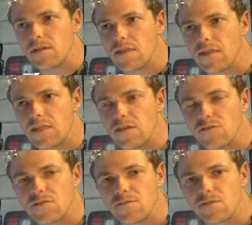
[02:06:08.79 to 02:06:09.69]
They
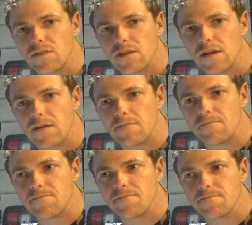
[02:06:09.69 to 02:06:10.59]
used them for the
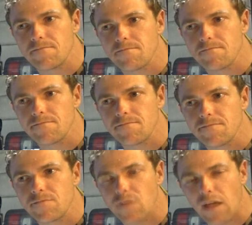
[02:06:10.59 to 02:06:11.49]

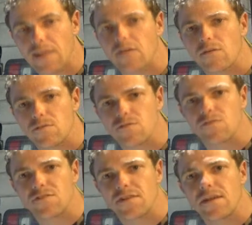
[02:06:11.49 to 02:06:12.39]
for helicopters
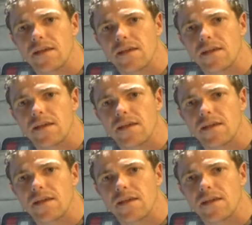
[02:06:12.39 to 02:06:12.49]
originally.